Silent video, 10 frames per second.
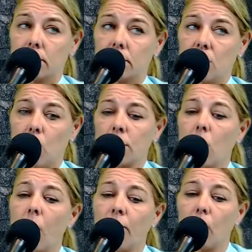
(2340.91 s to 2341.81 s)
Well, so
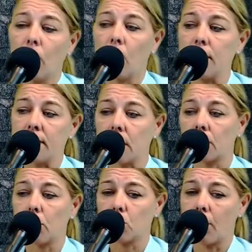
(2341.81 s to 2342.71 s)
often we're always stuck in
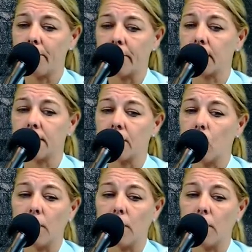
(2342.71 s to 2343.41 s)
our trauma because it's all we